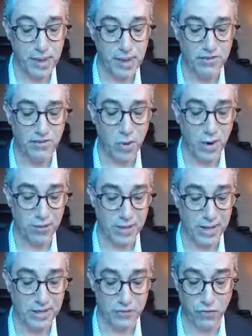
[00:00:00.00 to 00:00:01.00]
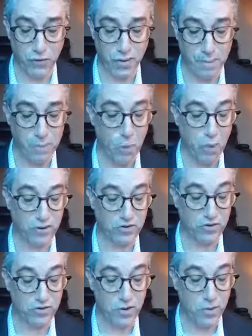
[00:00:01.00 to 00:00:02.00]
And so I think that's very important
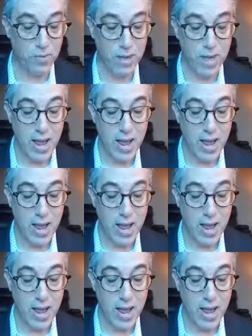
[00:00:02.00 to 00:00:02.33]
to do.